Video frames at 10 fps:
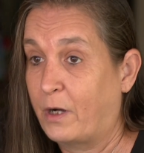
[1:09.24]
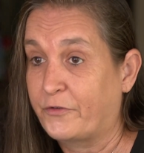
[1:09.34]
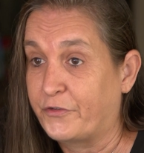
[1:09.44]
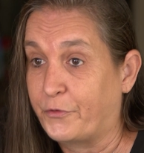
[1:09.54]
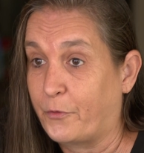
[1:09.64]

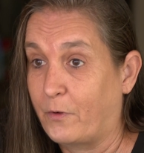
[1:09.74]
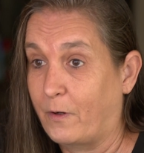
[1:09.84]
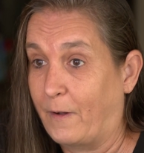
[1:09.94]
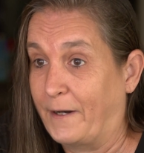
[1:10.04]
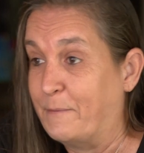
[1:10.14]
monster.
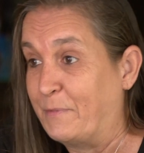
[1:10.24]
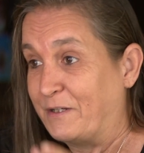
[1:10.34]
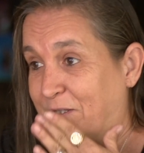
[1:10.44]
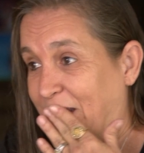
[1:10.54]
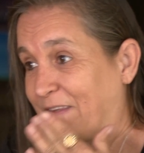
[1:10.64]
I didn't
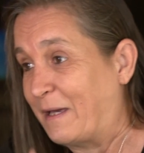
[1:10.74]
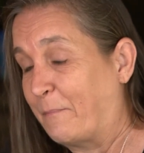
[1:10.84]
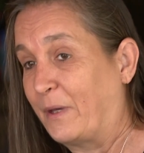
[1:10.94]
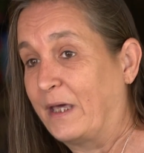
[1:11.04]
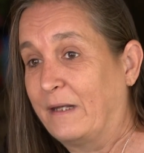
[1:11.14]
mean to say
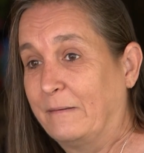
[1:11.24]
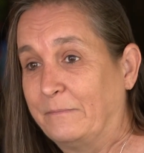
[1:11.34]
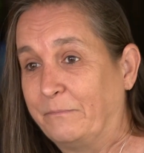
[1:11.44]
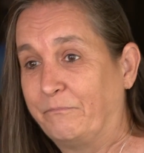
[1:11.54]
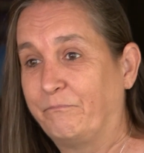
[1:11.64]
that, but
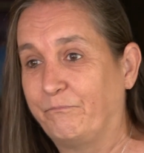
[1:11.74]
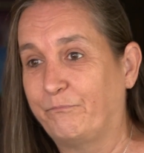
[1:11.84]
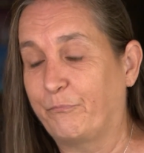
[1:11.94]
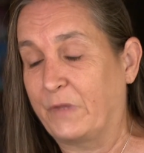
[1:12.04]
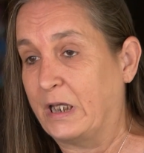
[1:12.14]

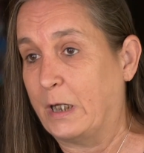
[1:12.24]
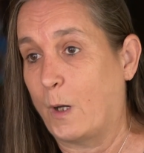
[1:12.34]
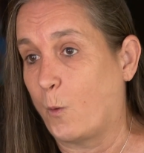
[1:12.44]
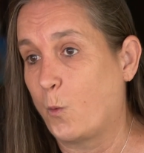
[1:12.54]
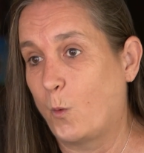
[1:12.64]
you
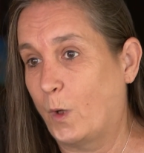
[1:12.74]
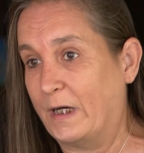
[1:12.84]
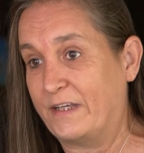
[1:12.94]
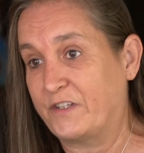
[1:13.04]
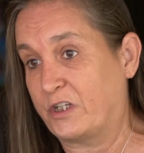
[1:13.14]
know,
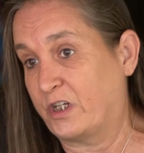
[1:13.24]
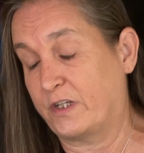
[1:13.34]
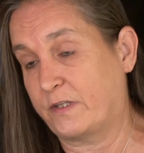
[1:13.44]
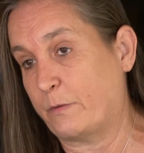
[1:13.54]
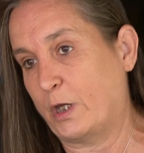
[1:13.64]
it's
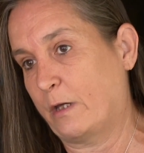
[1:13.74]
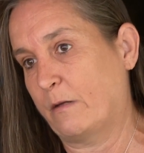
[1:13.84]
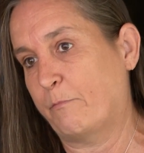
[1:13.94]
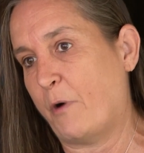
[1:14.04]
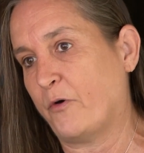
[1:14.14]
just,
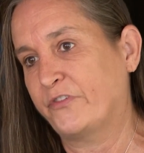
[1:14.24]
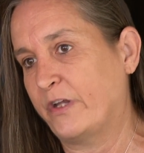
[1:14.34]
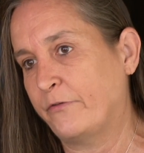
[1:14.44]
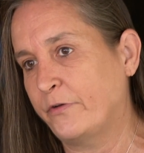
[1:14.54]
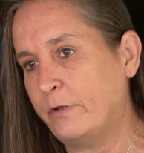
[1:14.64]
it boils
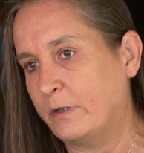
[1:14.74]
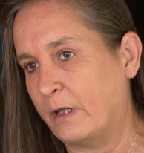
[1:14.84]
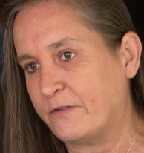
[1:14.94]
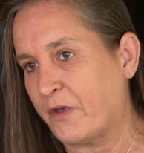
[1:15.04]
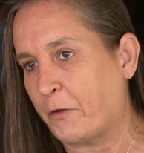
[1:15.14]
down to it. That's